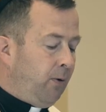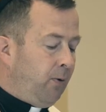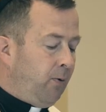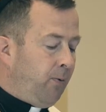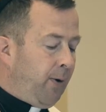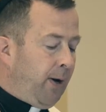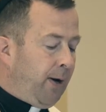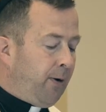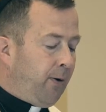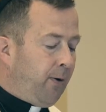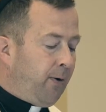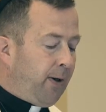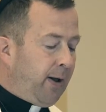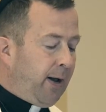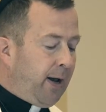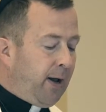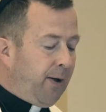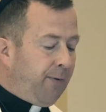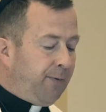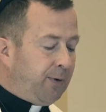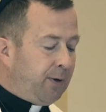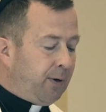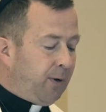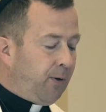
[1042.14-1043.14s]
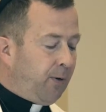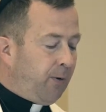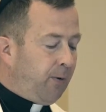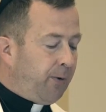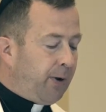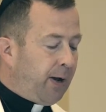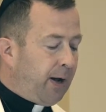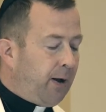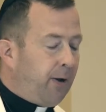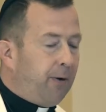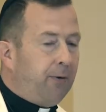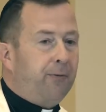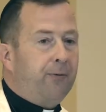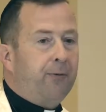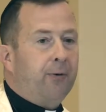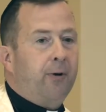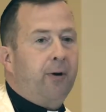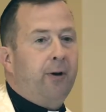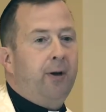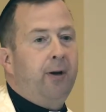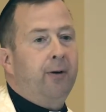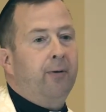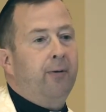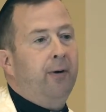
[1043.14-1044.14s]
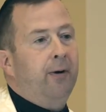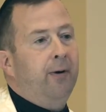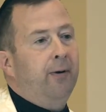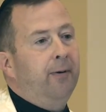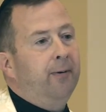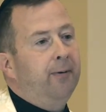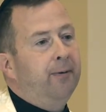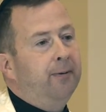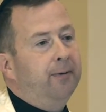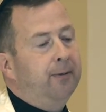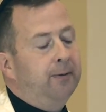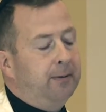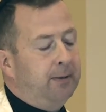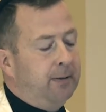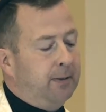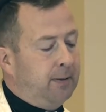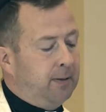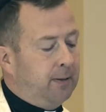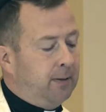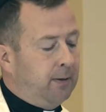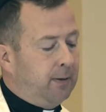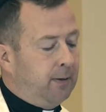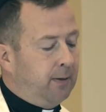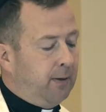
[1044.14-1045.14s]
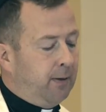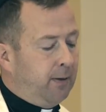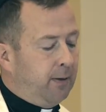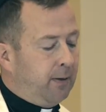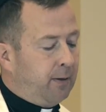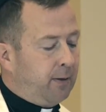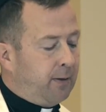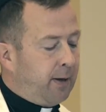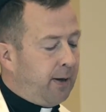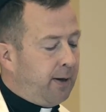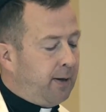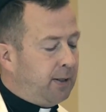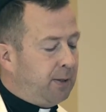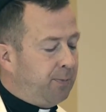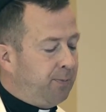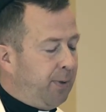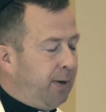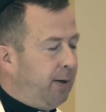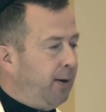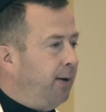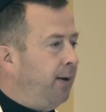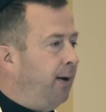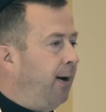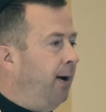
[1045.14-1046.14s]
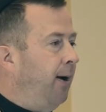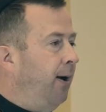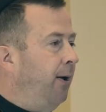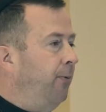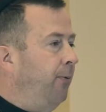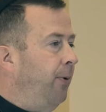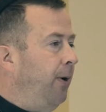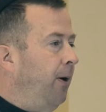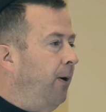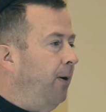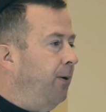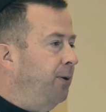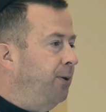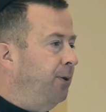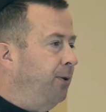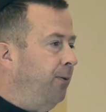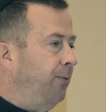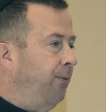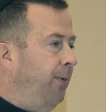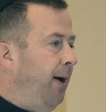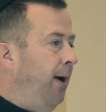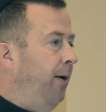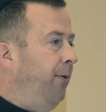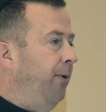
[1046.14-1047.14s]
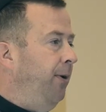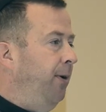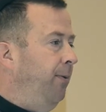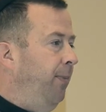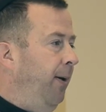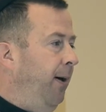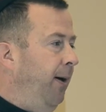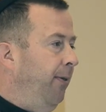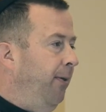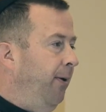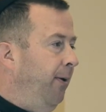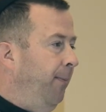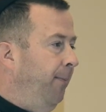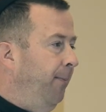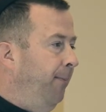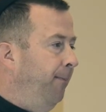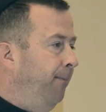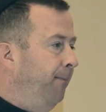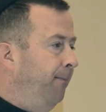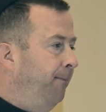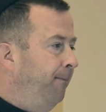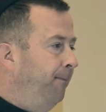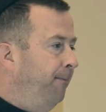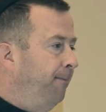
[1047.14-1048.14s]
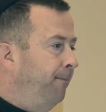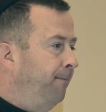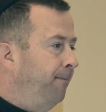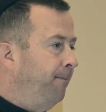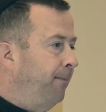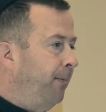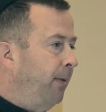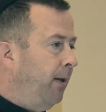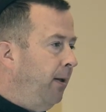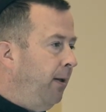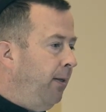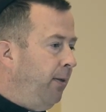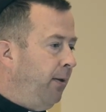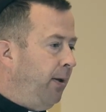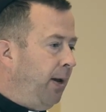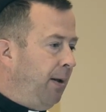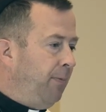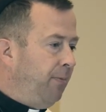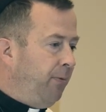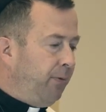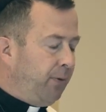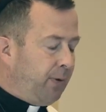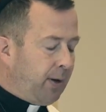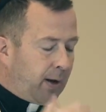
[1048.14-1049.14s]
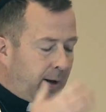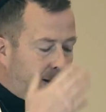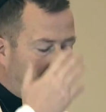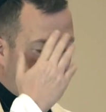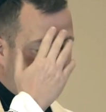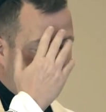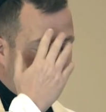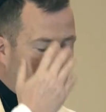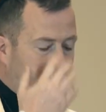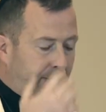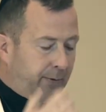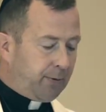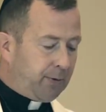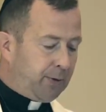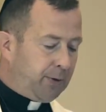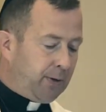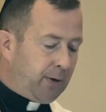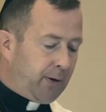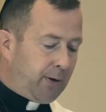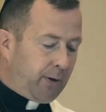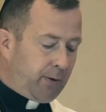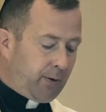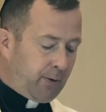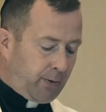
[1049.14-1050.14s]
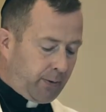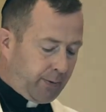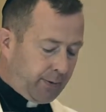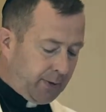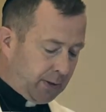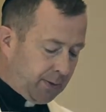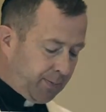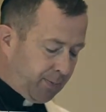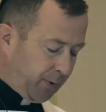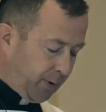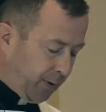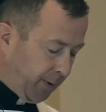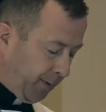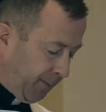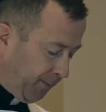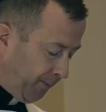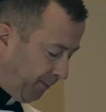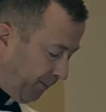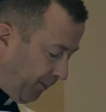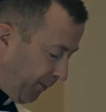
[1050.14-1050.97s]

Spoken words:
We don't have to hold out for a hero. Thanks be to God, we are surrounded by them. In the name of God, Father, Son, and Holy Spirit.